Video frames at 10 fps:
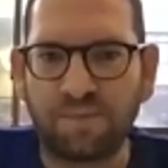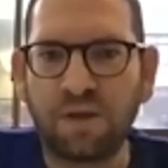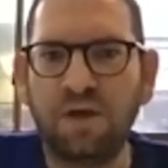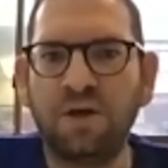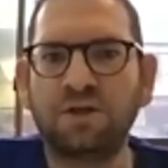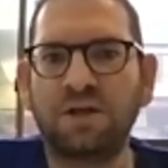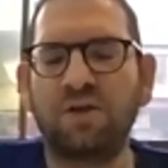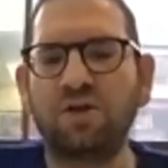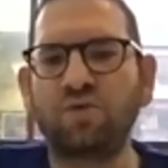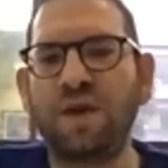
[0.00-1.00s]
So in other
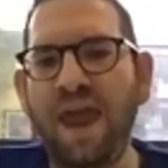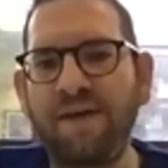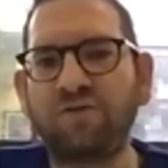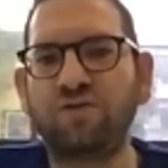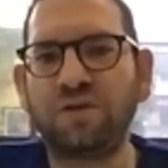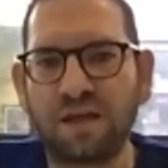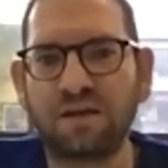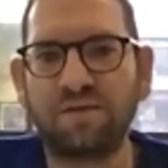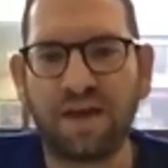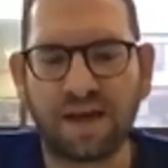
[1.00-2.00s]
words, we have to get the
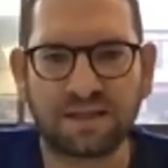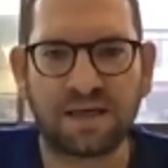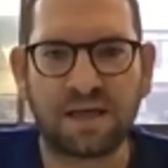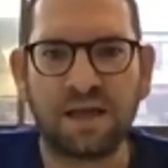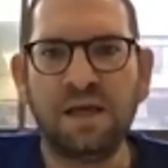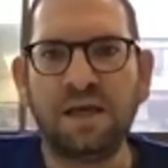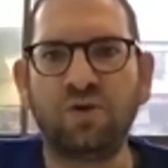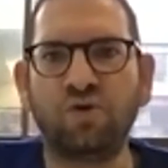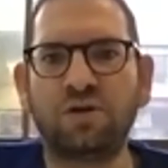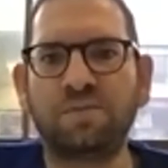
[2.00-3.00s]
vaccine
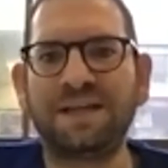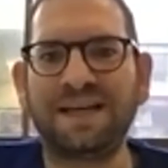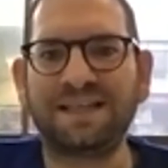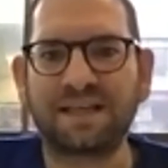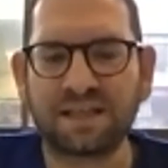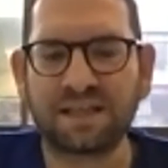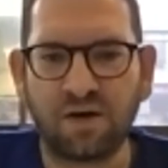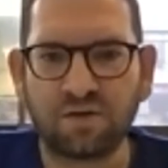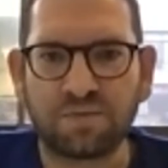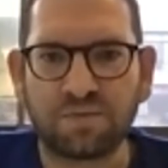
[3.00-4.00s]
in order to protect
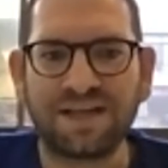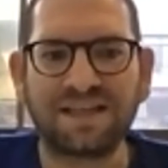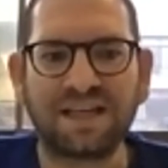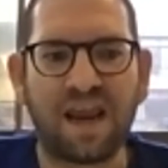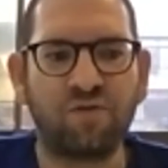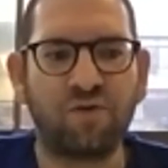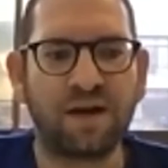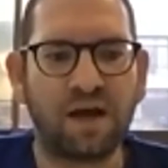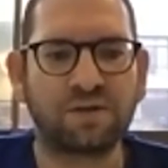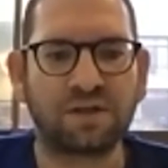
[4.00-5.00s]
ourselves and protect everyone
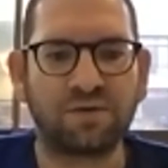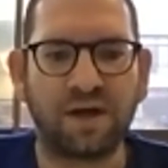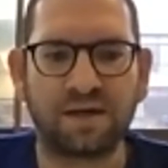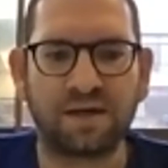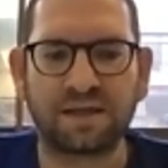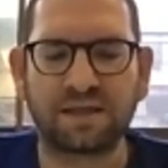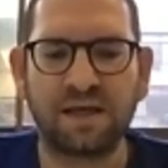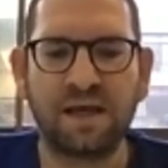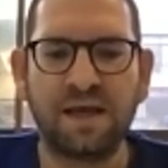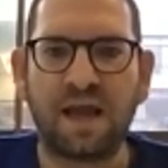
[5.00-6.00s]
else around us.
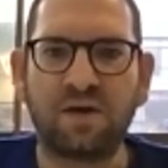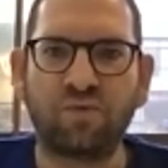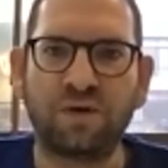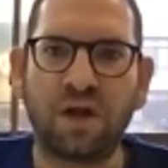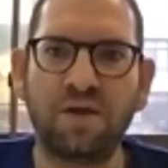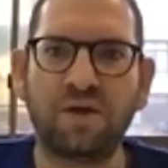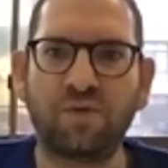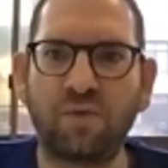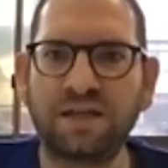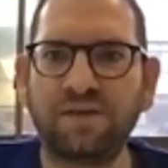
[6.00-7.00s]
And we know that
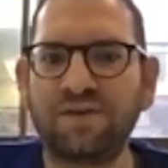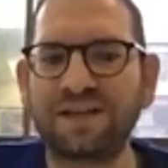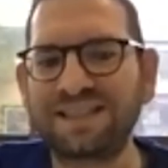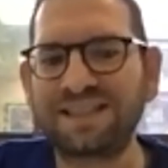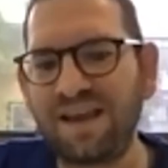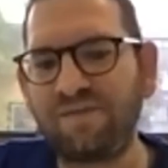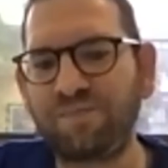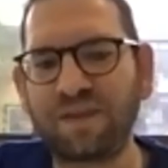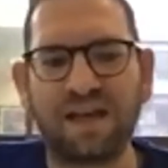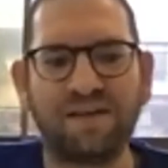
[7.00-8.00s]
we're waiting for a safe
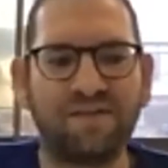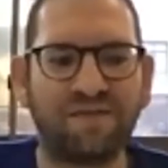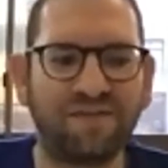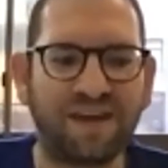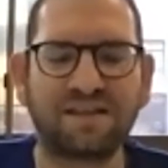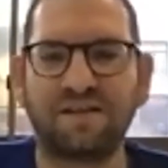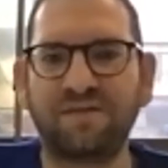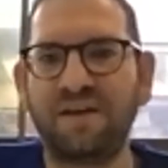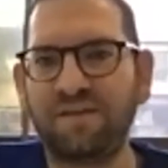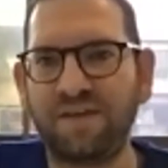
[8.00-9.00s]
and effective
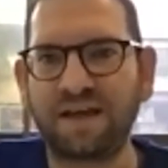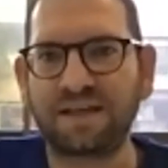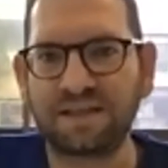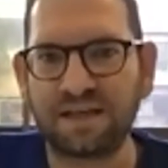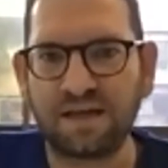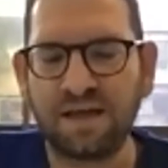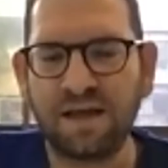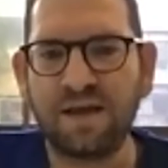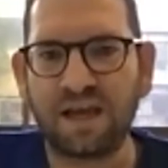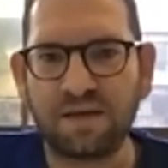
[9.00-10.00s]
vaccine
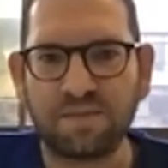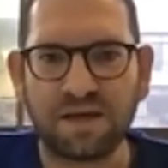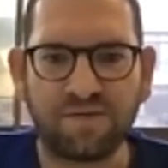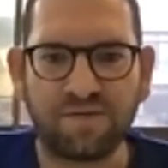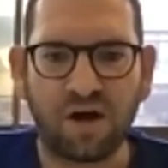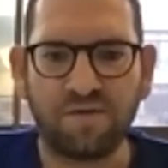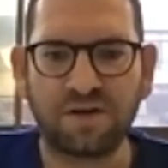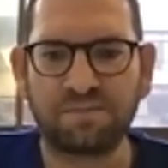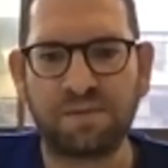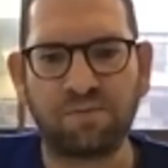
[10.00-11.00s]
that can be given over
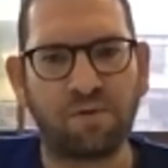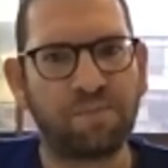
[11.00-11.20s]
to people.